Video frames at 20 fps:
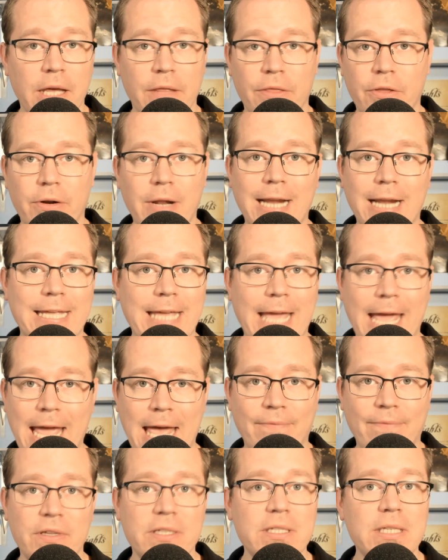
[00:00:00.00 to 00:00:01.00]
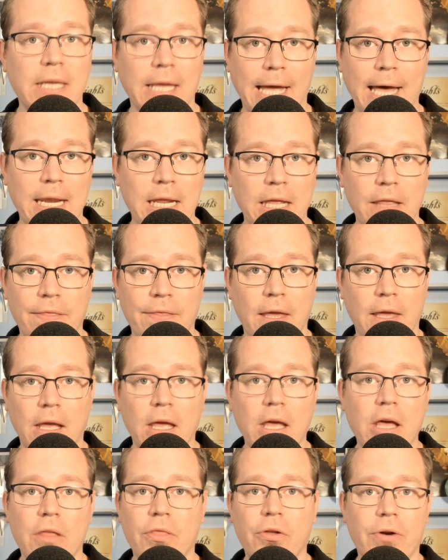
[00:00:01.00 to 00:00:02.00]
They're not canvassing anything,
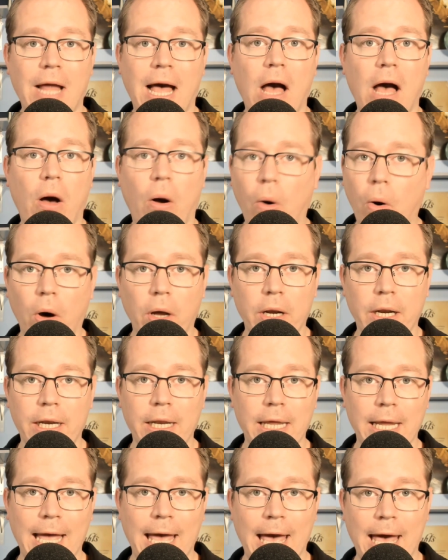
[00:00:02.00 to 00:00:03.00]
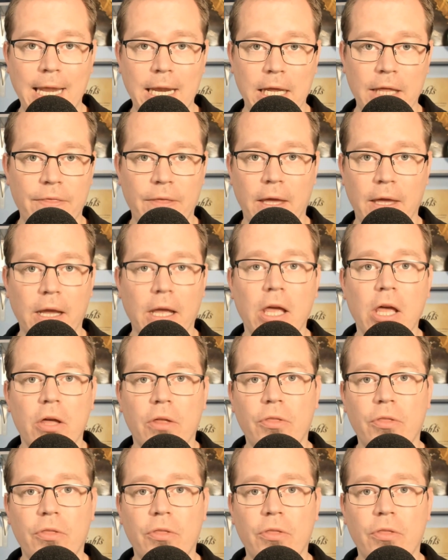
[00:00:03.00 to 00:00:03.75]
they're not auditing anything.